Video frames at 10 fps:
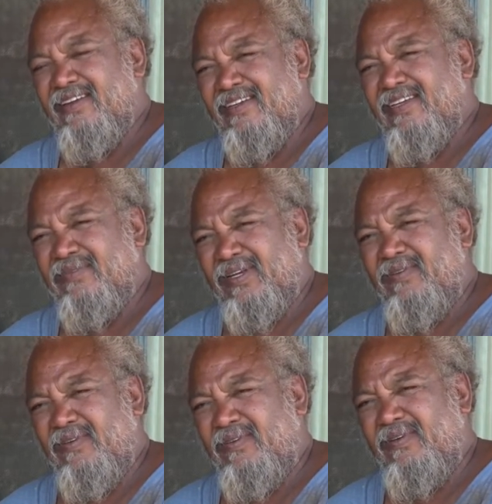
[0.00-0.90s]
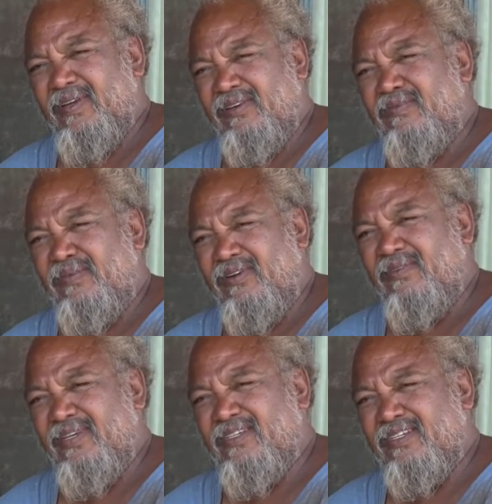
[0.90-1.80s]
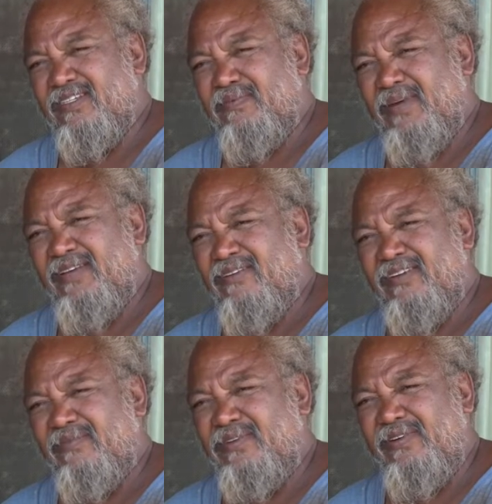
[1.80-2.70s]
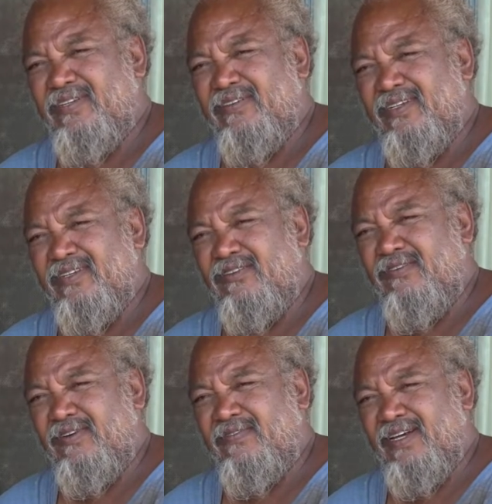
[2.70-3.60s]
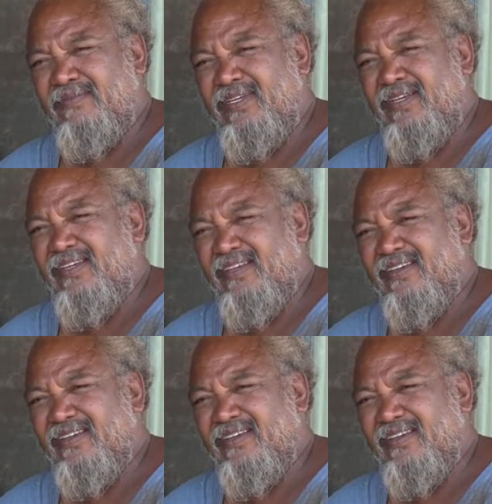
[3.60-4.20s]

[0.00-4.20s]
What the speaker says: Yeah, but we went to Broome and just sprayed all them trees with the 245T.